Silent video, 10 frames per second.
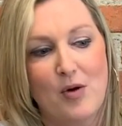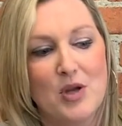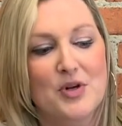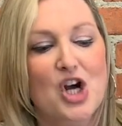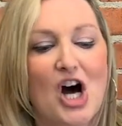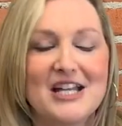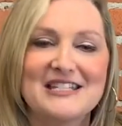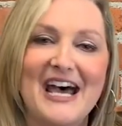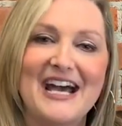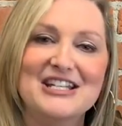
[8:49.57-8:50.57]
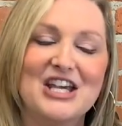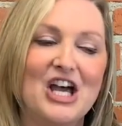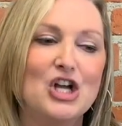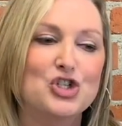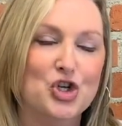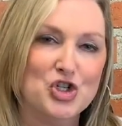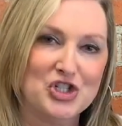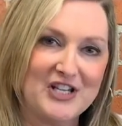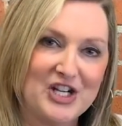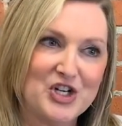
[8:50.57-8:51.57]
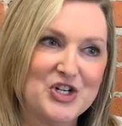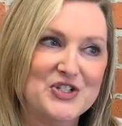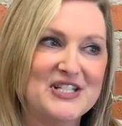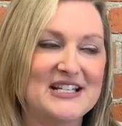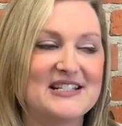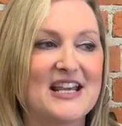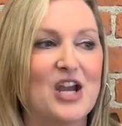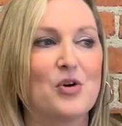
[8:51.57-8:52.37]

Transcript: We would contact church leaders and say,